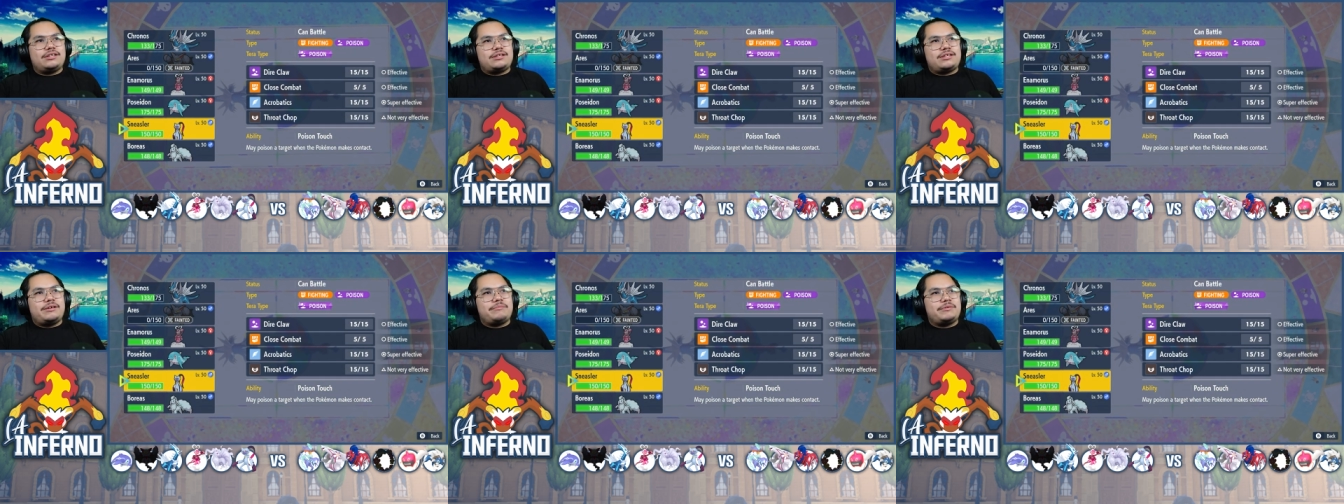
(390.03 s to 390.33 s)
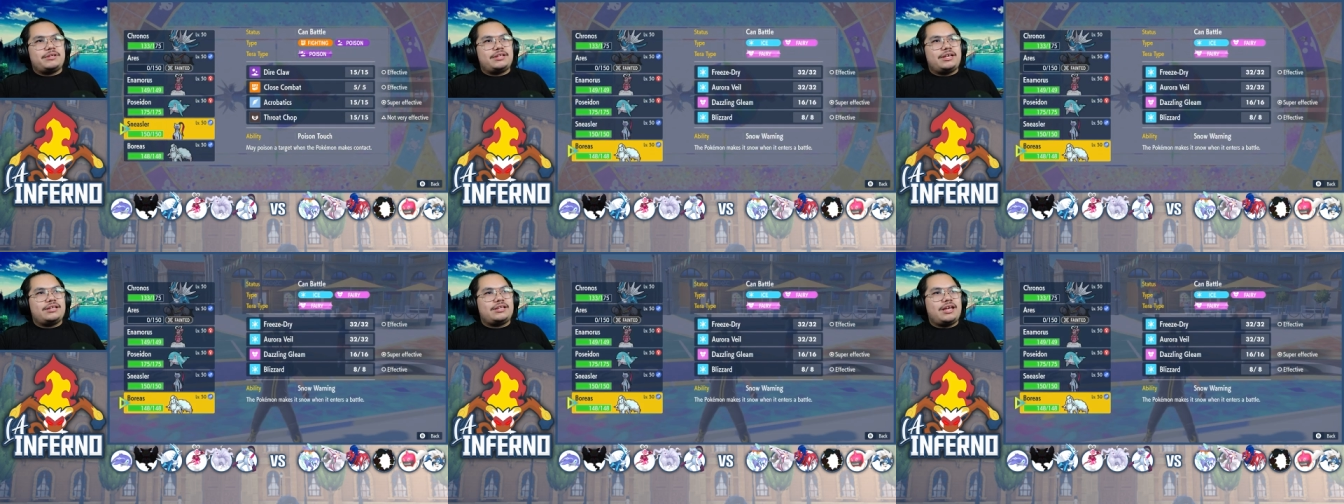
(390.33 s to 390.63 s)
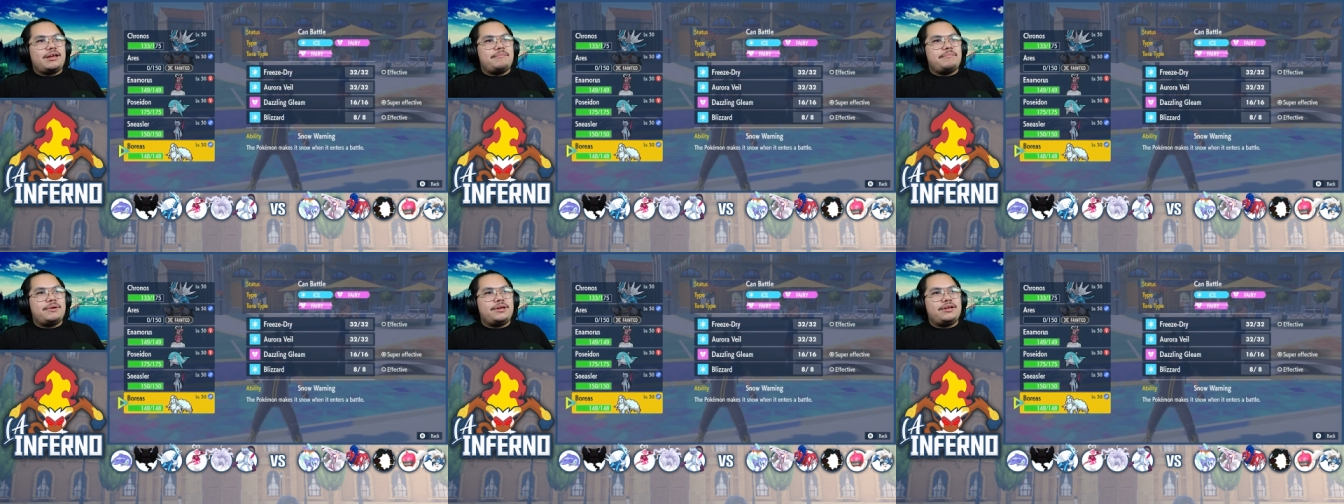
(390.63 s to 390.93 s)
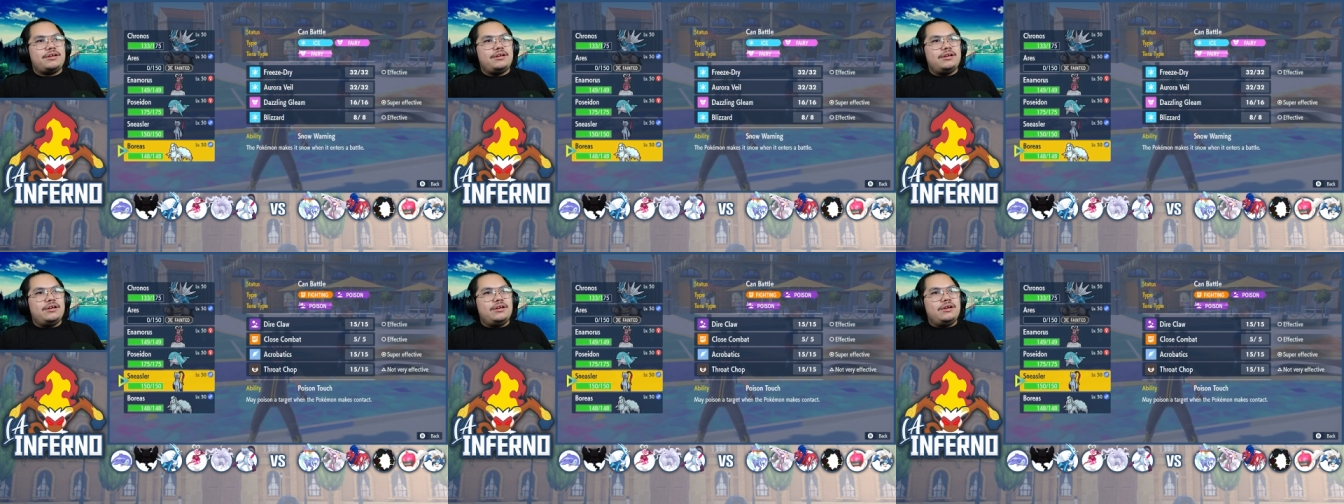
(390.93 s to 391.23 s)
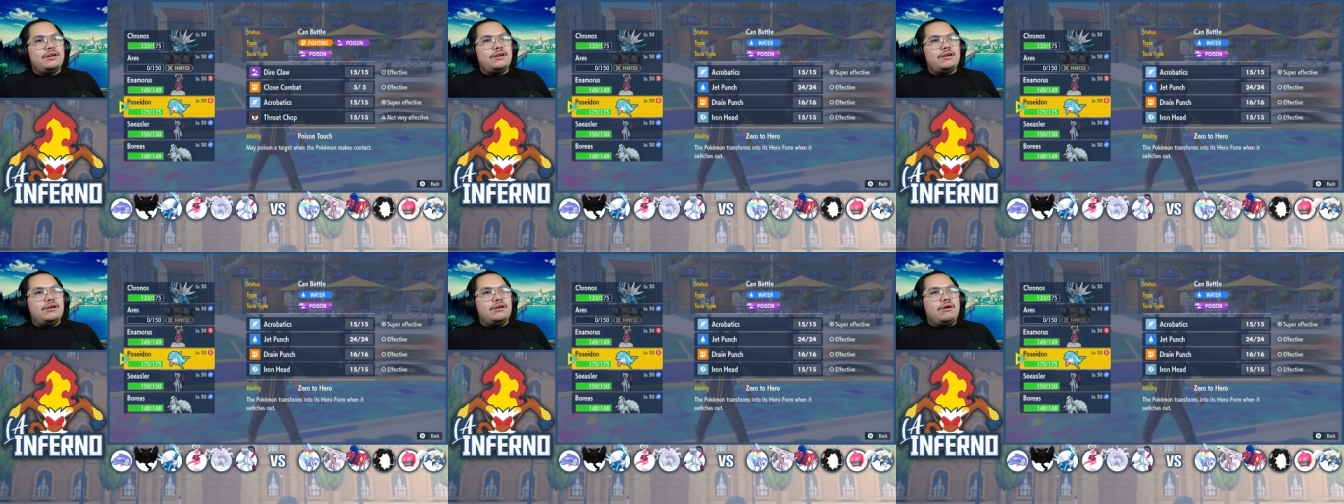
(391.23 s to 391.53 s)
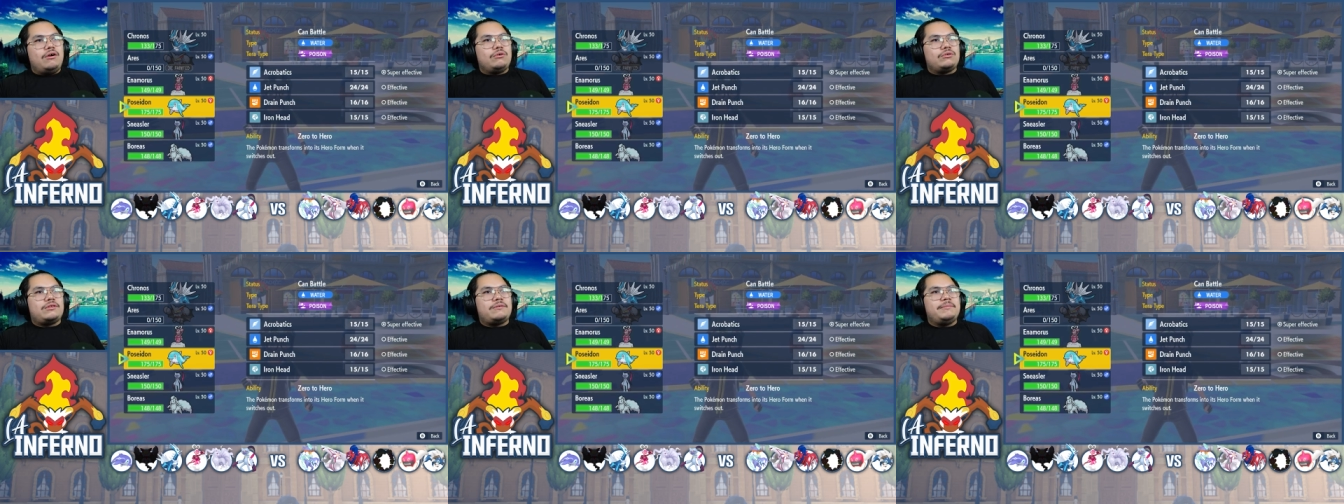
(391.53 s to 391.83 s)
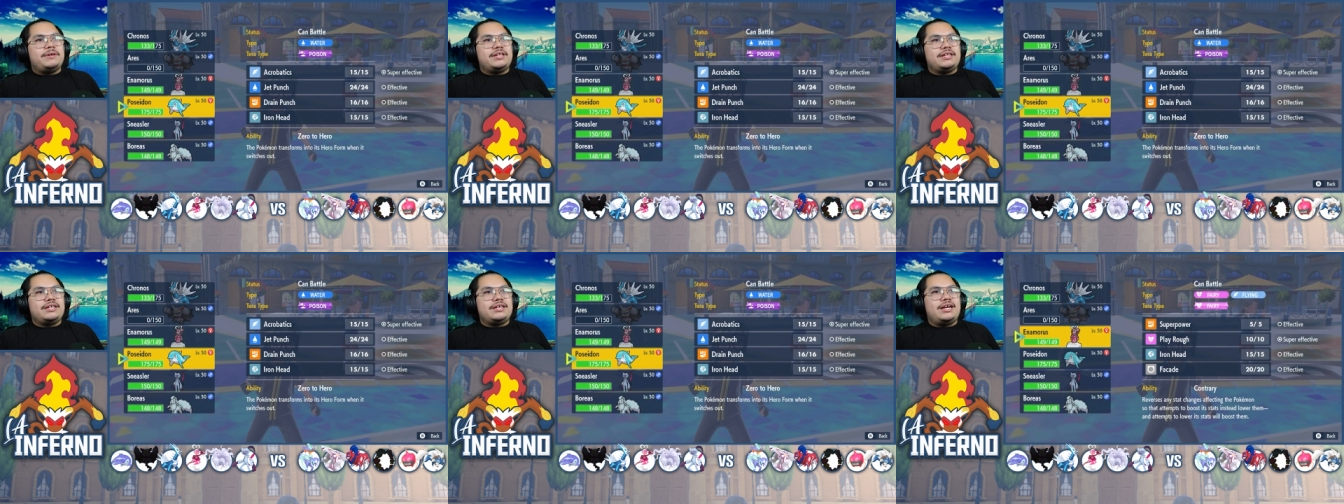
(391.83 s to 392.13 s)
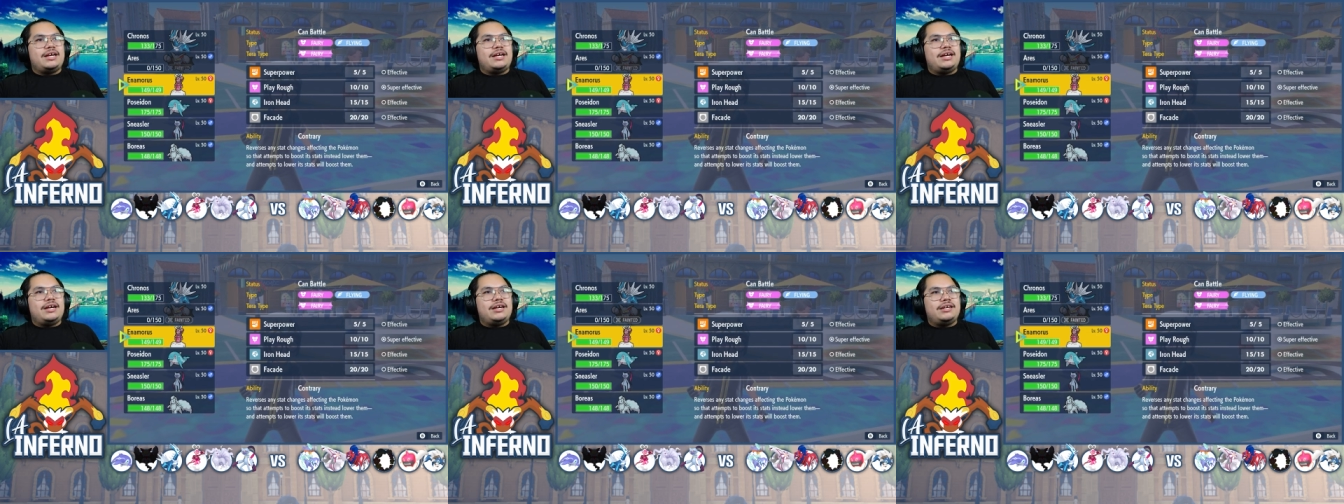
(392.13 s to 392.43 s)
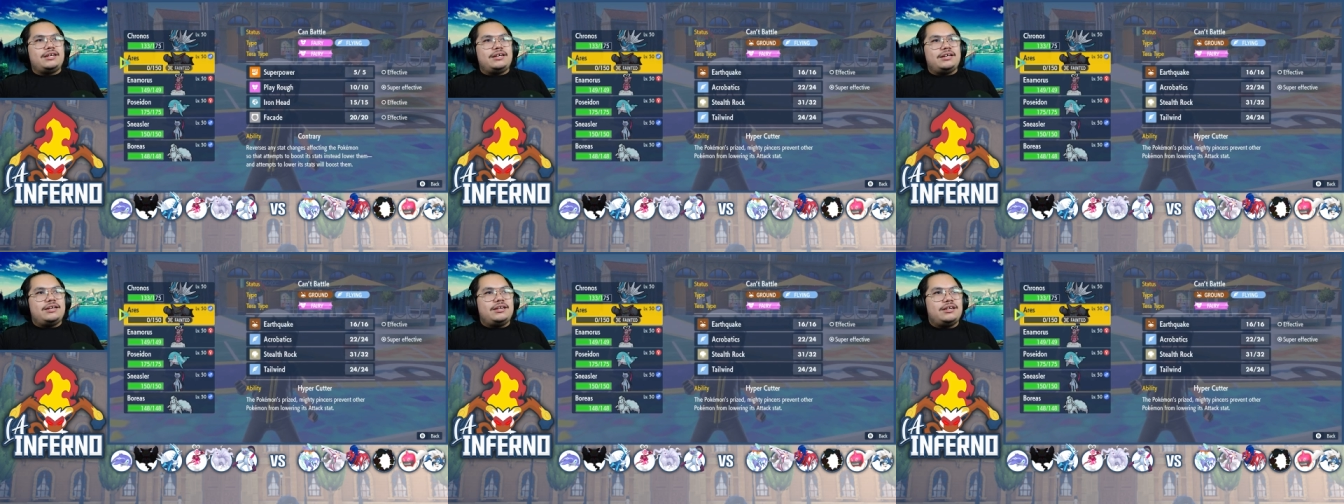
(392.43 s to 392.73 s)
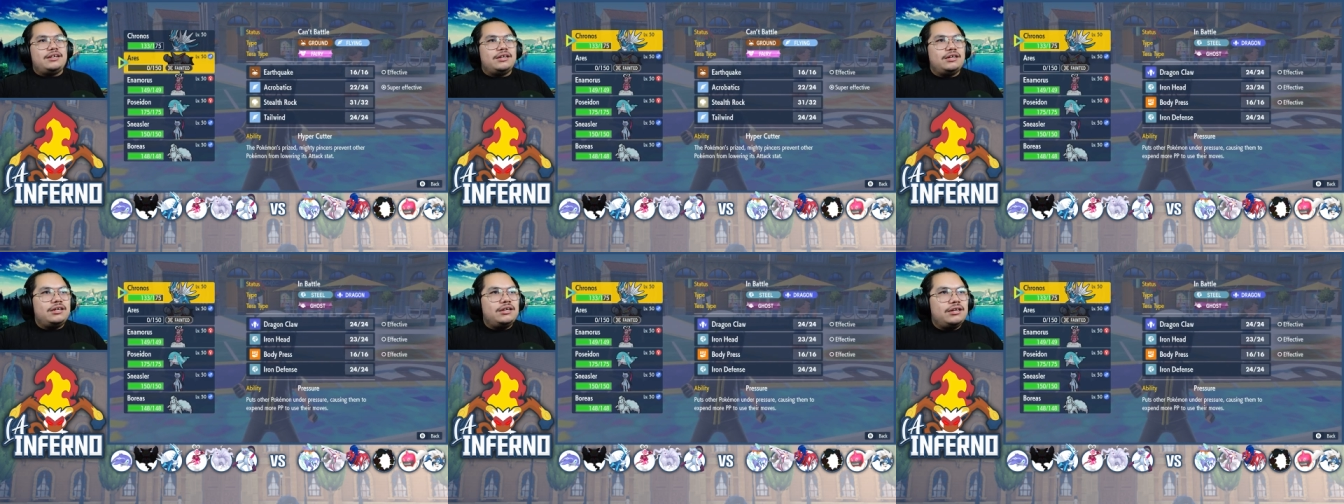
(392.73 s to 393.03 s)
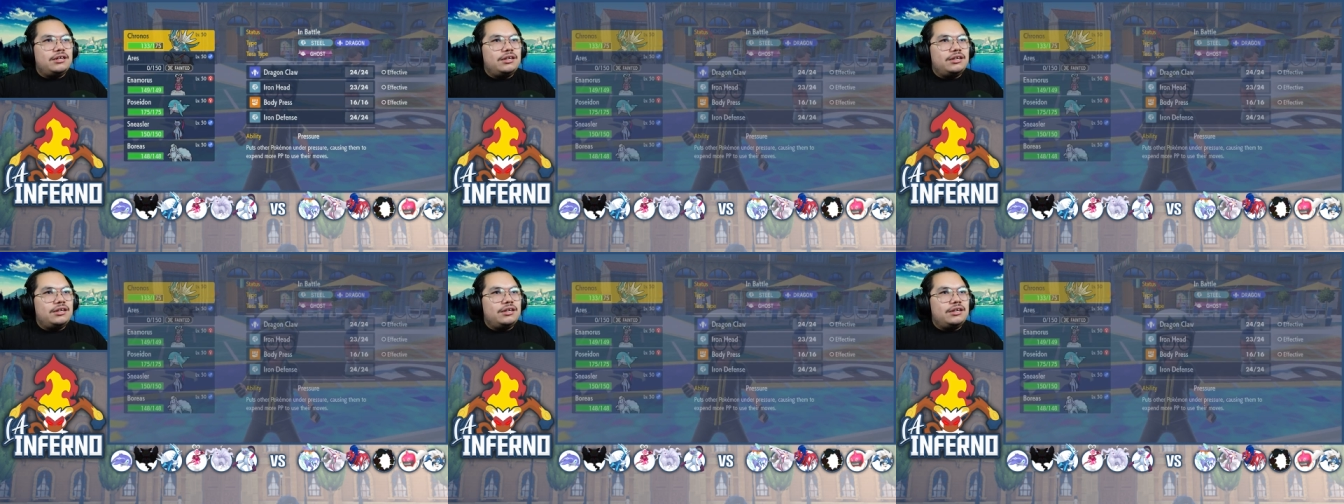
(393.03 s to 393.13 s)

something like that, but ultimately I, I uh,